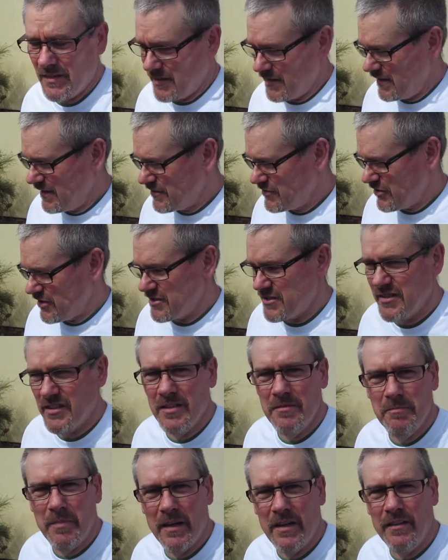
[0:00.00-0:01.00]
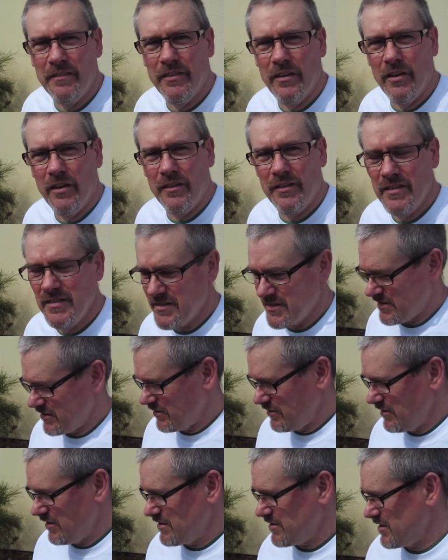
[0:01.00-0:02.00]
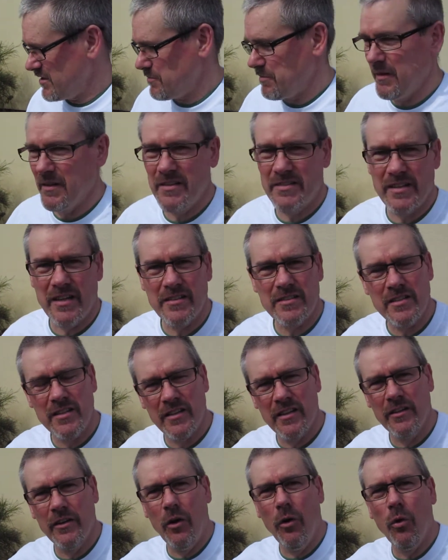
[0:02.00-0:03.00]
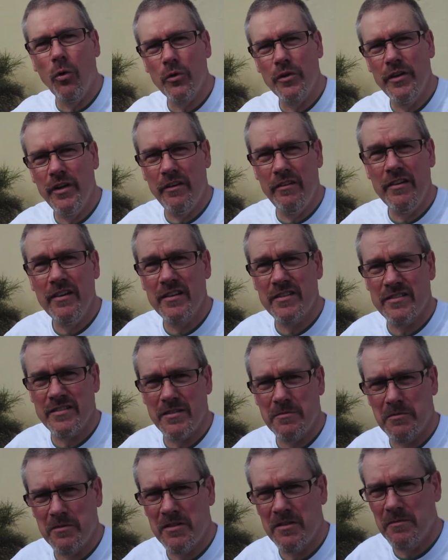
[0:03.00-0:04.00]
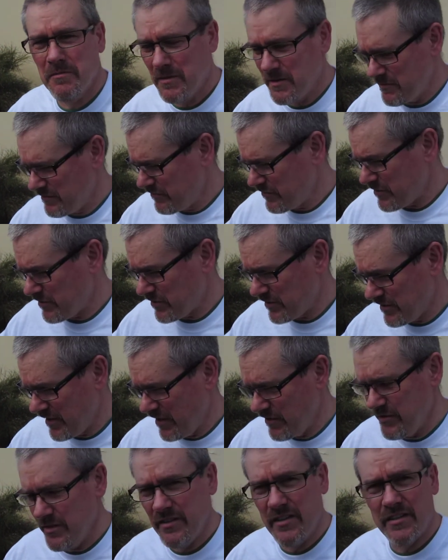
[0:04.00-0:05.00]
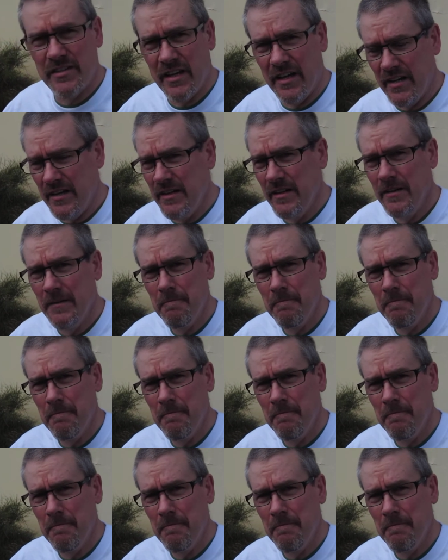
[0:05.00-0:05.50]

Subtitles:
Interested in penny farthings, or as this one is actually an ordinary, as they were known in the day.